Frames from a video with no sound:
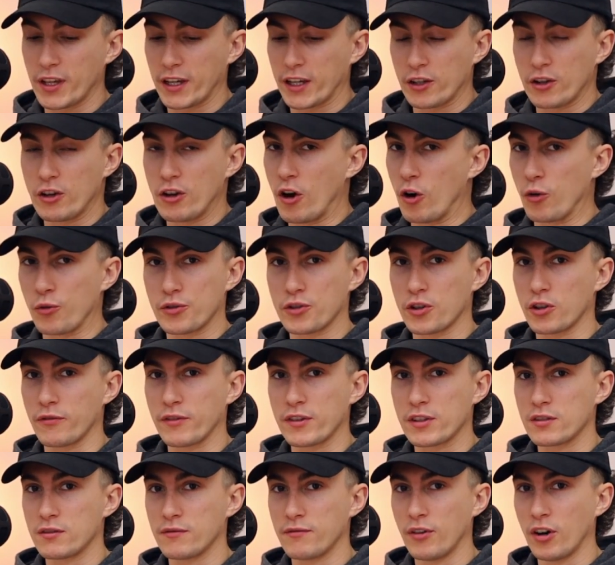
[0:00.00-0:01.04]
like no
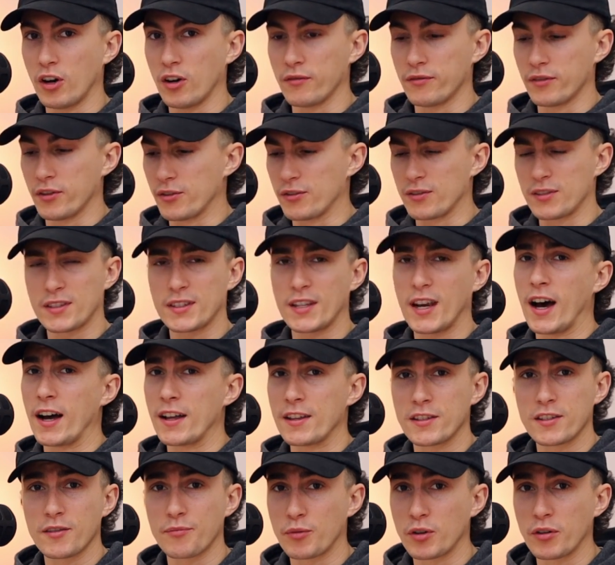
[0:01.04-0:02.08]
service involved. There's
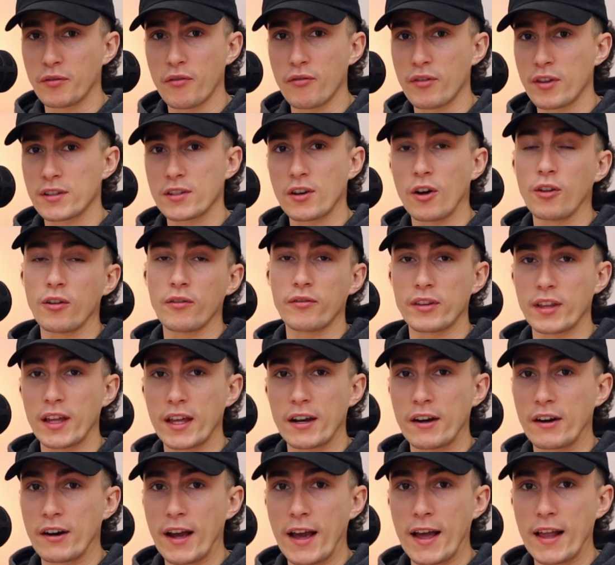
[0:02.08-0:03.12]
tons of proof of this all over the
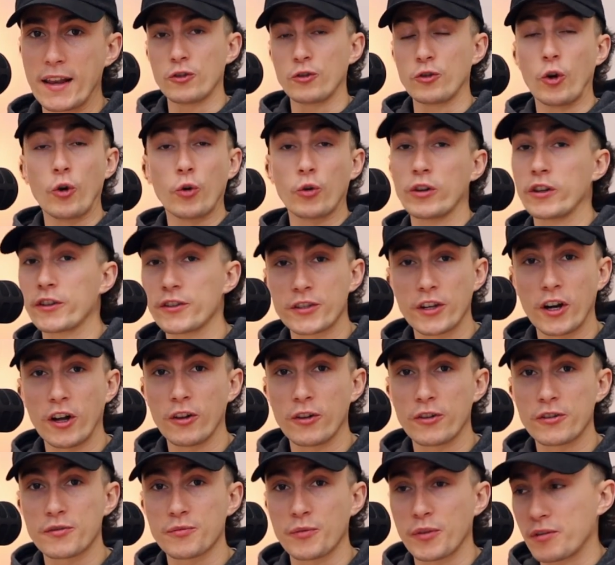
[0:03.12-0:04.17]
internet. Local
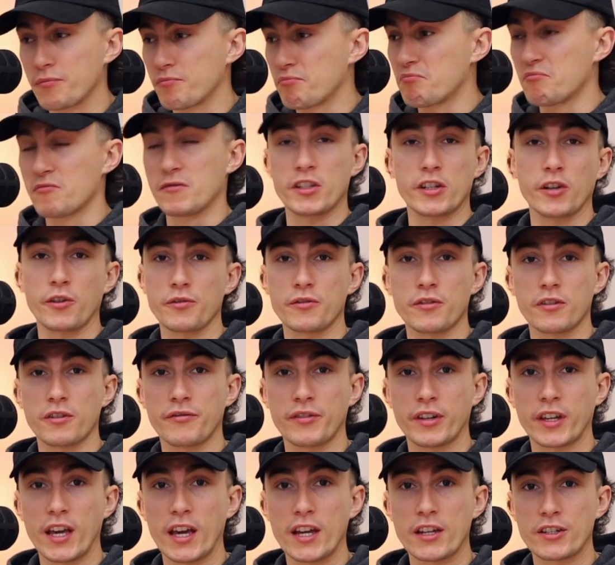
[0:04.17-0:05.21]
installers with zero
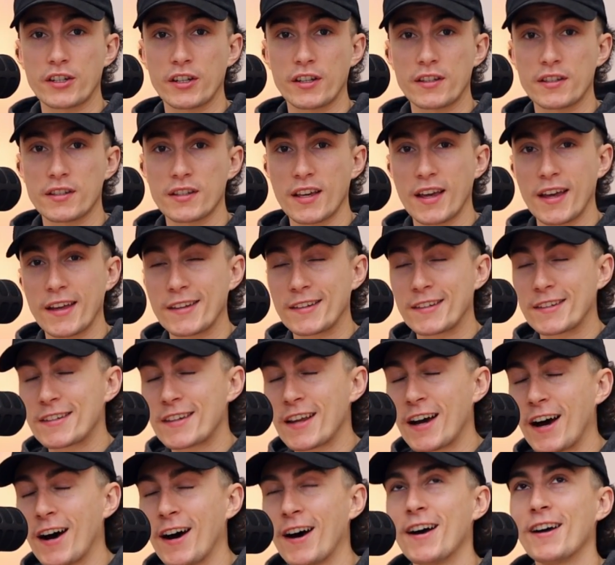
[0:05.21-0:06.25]
certifications, and
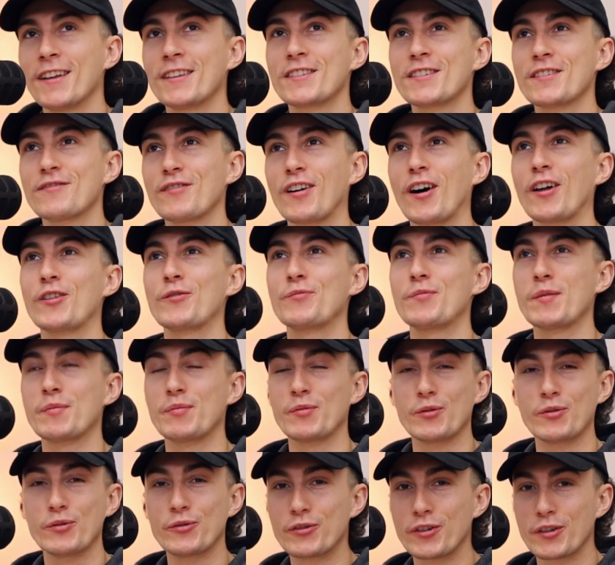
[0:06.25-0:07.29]
tons of other
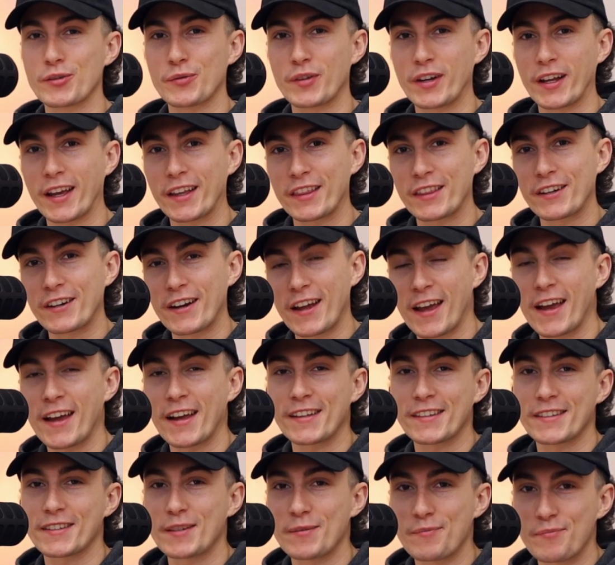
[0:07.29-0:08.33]
people who just want to get their
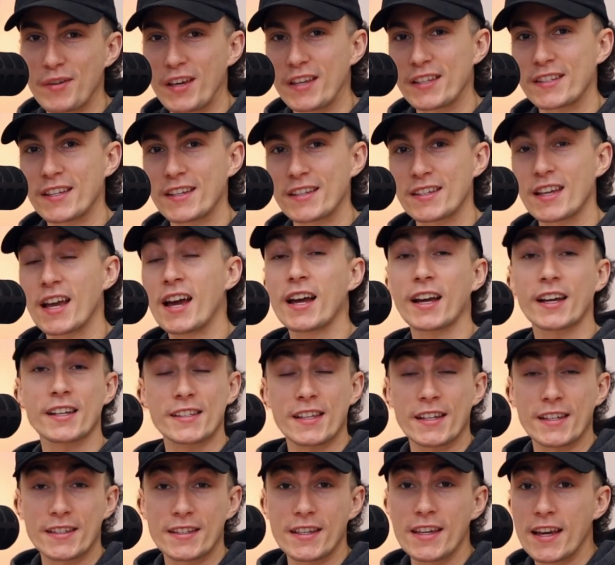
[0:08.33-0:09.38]
hands in the business because
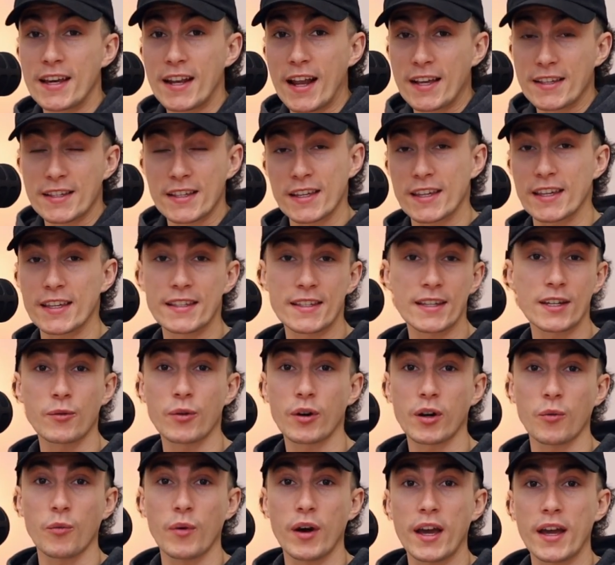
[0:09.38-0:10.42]
they see it as an easy,
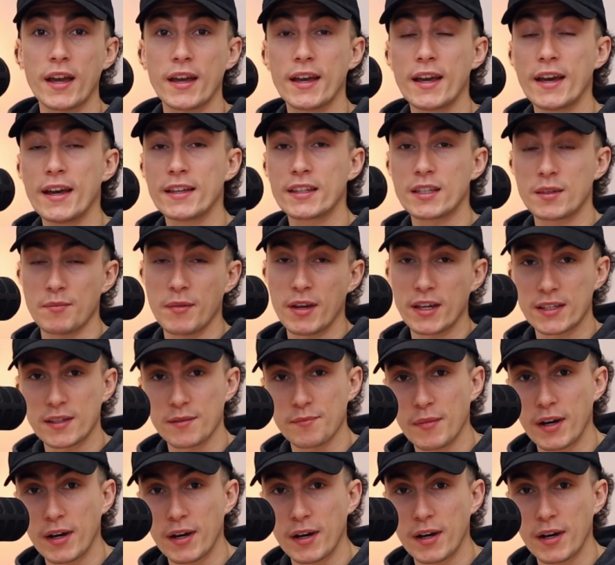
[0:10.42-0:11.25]
quick way to make some